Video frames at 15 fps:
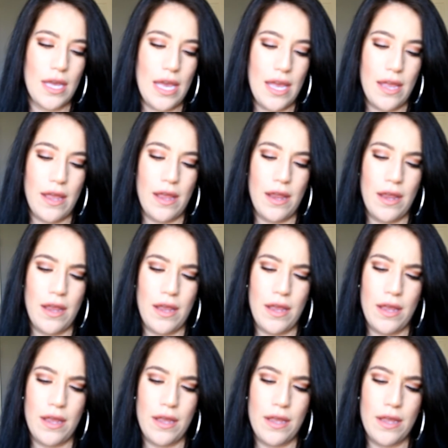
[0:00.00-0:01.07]

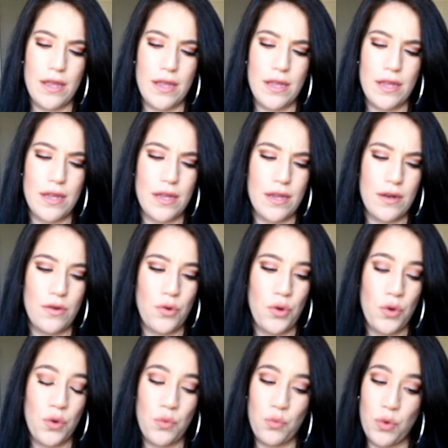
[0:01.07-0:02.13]
And
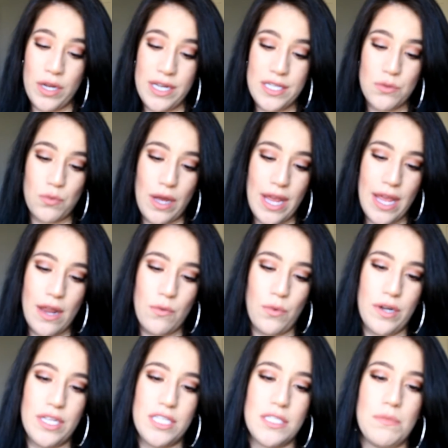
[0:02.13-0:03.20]
one is white and
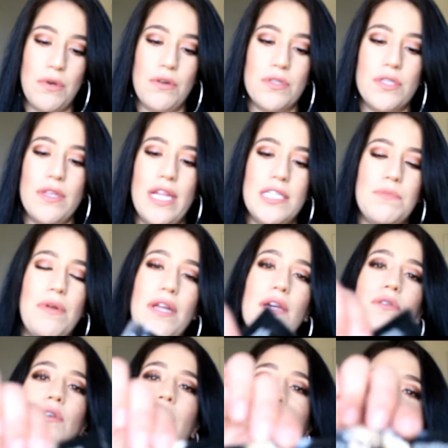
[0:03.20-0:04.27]
one is smoked, so that's pretty cool.